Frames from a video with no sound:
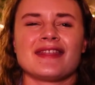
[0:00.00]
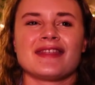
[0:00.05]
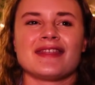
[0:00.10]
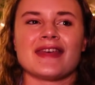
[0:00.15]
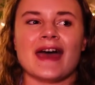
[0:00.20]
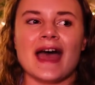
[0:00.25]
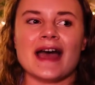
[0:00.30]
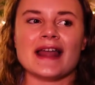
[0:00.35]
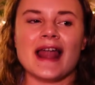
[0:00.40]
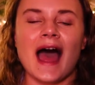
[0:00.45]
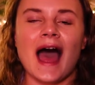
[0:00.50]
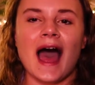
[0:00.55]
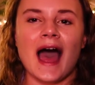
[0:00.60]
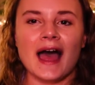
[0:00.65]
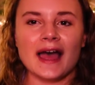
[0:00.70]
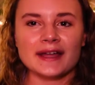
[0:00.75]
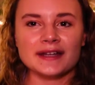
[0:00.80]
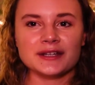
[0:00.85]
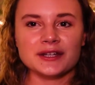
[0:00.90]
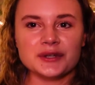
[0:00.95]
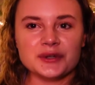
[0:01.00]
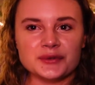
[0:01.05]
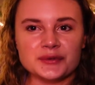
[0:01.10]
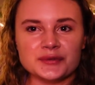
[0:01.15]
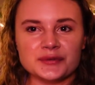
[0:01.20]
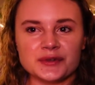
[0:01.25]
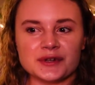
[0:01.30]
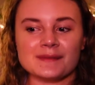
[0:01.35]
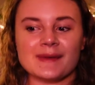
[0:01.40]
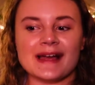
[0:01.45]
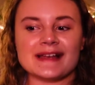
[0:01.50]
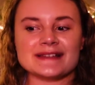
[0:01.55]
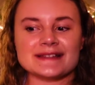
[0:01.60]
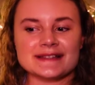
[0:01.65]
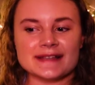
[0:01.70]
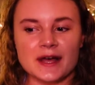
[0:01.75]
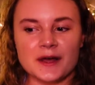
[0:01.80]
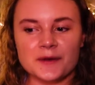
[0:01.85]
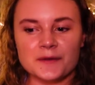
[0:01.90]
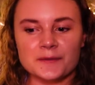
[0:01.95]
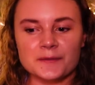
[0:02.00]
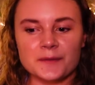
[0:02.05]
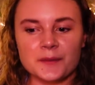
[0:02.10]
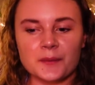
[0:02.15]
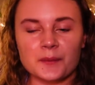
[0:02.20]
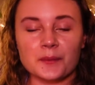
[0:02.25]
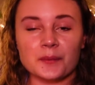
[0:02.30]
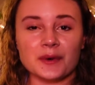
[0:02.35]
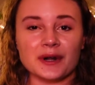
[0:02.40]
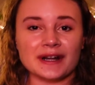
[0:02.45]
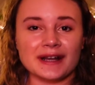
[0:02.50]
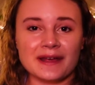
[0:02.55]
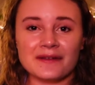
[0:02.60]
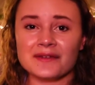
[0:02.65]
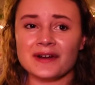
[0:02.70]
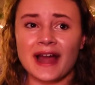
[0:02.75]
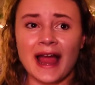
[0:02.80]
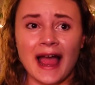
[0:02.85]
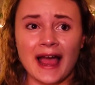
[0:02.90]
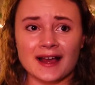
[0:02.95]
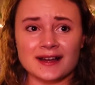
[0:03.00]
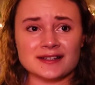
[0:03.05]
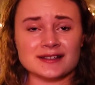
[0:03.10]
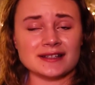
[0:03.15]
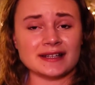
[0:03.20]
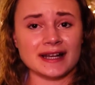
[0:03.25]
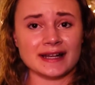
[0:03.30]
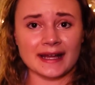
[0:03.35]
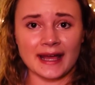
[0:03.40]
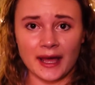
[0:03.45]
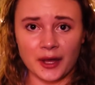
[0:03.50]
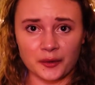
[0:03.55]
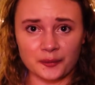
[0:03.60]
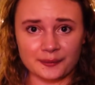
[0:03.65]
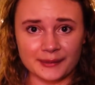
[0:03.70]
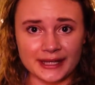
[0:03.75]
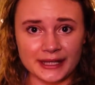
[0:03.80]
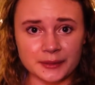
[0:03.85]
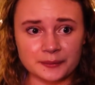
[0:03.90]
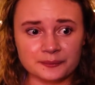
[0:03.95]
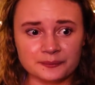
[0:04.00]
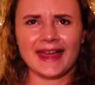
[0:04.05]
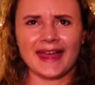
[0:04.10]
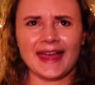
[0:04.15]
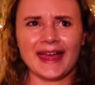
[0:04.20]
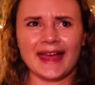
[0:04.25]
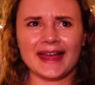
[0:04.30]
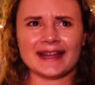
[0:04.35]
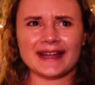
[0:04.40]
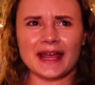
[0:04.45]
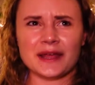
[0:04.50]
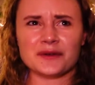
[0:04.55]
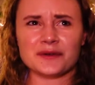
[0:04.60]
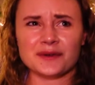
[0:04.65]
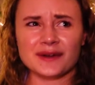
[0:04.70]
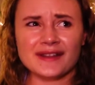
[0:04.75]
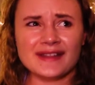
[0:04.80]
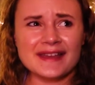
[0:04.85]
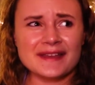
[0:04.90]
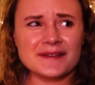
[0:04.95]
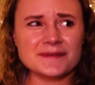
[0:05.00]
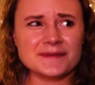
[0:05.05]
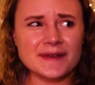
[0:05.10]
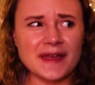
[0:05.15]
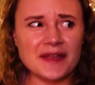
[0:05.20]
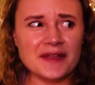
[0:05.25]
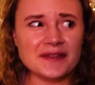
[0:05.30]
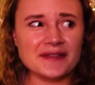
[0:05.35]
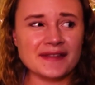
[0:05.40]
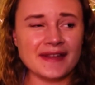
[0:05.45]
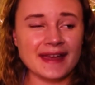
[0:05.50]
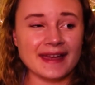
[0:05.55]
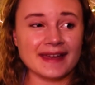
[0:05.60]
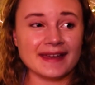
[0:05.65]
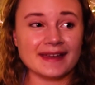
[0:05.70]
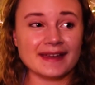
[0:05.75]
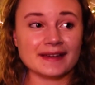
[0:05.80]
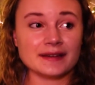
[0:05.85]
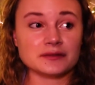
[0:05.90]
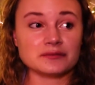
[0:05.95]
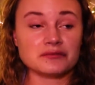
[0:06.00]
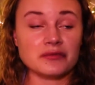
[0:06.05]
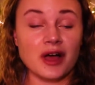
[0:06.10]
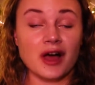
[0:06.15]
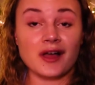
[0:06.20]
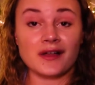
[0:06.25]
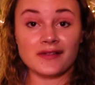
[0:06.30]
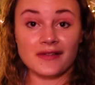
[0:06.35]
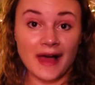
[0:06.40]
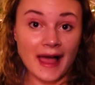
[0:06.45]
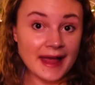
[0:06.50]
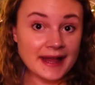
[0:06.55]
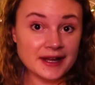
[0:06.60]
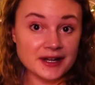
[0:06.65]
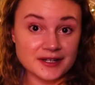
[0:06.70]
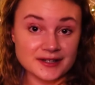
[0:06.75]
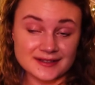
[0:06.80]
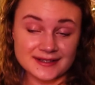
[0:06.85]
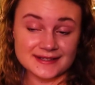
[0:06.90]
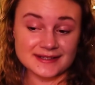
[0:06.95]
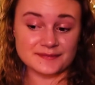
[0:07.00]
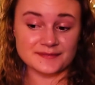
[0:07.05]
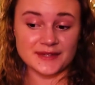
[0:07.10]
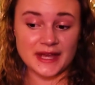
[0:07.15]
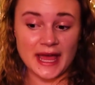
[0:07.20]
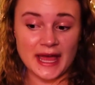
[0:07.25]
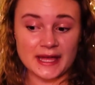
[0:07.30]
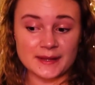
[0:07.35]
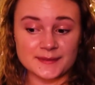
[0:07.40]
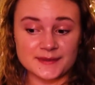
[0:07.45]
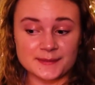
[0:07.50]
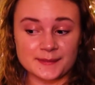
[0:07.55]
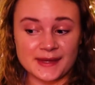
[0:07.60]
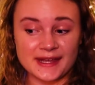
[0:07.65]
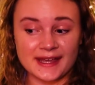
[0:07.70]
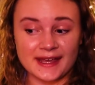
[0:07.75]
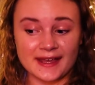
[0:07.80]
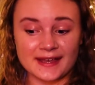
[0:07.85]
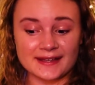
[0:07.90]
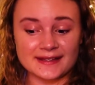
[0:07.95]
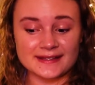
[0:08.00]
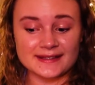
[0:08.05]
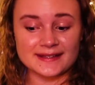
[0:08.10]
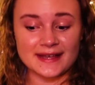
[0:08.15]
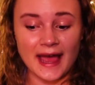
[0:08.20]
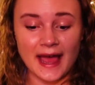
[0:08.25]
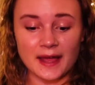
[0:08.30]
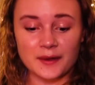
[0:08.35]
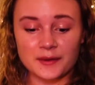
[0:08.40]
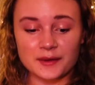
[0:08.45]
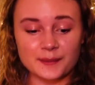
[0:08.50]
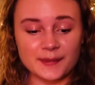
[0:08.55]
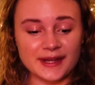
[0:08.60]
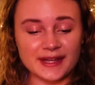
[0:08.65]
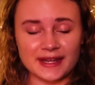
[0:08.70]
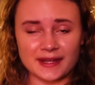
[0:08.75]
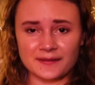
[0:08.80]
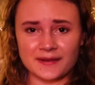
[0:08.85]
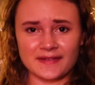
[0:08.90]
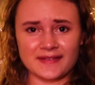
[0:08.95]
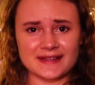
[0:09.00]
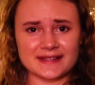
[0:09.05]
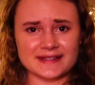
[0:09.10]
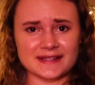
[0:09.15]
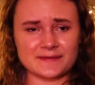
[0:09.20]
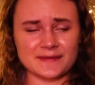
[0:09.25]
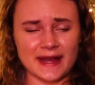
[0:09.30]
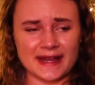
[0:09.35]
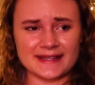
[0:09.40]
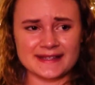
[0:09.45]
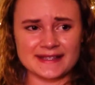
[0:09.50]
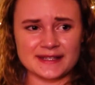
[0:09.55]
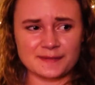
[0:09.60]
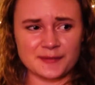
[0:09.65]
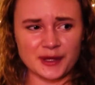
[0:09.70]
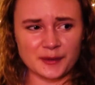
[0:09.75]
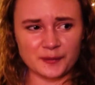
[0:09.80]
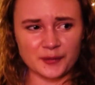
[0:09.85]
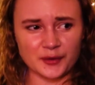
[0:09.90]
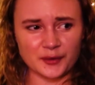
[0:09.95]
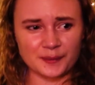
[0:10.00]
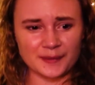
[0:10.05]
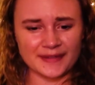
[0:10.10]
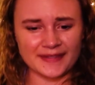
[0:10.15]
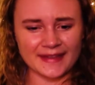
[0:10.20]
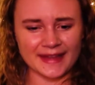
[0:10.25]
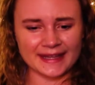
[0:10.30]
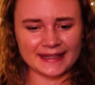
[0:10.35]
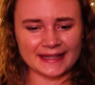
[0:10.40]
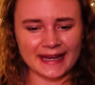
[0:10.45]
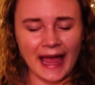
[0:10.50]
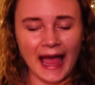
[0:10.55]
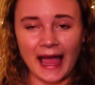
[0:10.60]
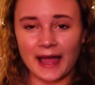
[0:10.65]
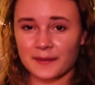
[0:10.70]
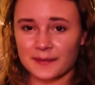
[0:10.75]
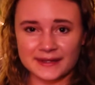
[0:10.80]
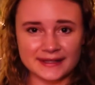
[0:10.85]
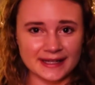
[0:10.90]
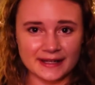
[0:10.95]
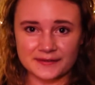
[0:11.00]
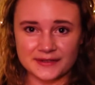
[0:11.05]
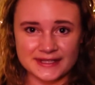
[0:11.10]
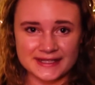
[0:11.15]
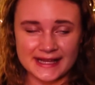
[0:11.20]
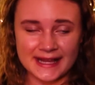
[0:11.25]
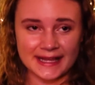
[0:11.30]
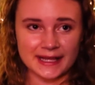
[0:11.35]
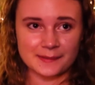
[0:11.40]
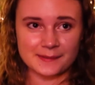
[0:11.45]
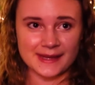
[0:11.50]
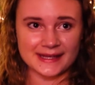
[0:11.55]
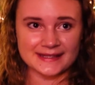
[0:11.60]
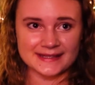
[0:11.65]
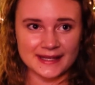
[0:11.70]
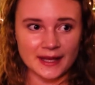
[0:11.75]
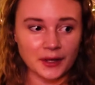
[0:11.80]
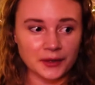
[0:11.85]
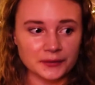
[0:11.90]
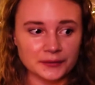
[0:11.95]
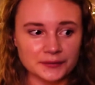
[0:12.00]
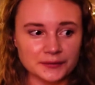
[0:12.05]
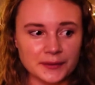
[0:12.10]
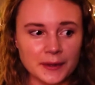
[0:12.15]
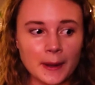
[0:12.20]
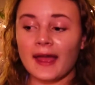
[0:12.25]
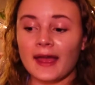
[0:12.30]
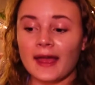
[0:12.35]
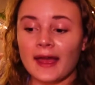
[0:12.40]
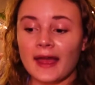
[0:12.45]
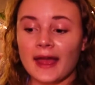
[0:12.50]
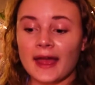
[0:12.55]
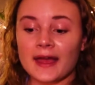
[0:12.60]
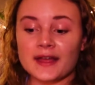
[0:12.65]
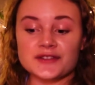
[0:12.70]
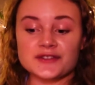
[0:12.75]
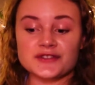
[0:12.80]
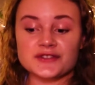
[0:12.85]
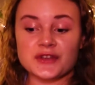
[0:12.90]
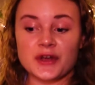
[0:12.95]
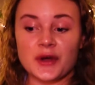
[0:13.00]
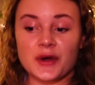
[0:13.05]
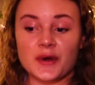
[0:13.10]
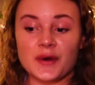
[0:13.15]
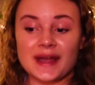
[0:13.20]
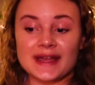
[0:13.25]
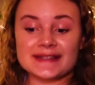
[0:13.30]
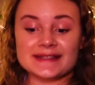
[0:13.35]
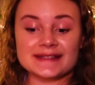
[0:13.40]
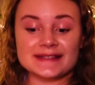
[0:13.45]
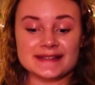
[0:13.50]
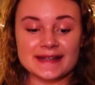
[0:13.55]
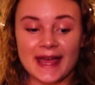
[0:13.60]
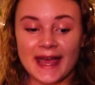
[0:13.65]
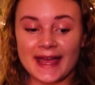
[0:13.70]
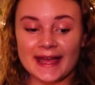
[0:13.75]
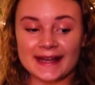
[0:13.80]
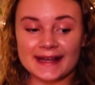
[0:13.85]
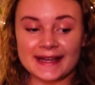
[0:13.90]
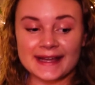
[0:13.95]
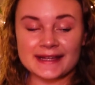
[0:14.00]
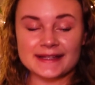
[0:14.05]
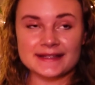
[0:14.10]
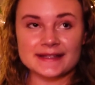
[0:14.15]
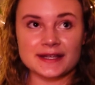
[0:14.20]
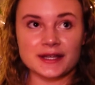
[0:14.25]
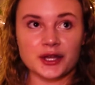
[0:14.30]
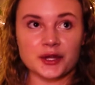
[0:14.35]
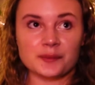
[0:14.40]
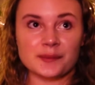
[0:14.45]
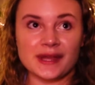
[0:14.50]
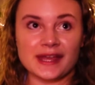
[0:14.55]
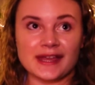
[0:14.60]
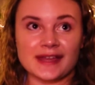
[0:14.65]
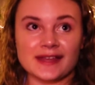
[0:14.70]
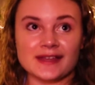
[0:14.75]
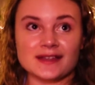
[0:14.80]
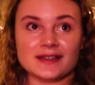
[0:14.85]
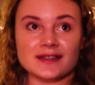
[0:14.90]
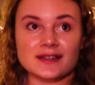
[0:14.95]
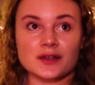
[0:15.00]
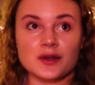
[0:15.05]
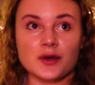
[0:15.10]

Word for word: that I knew for myself were never actually gonna help me. And I really felt like a liar sometimes because I would be giving this advice to people, but then I would never take it myself. And so instead, it took me